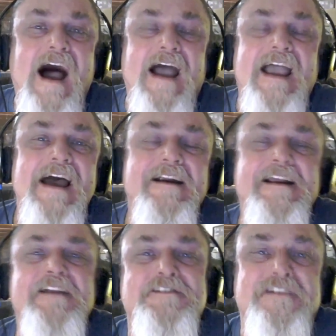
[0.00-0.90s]
an
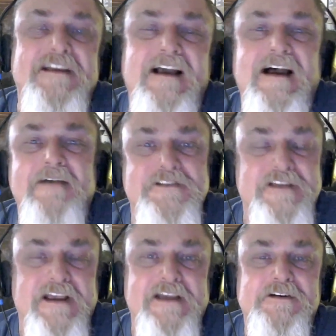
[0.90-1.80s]
interesting
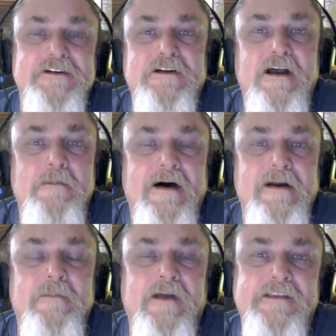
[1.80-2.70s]
conversation about a
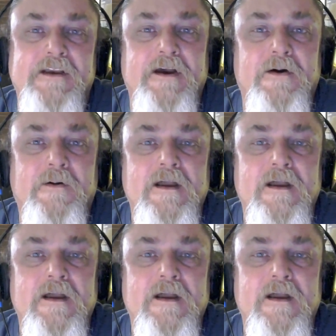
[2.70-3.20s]
month ago.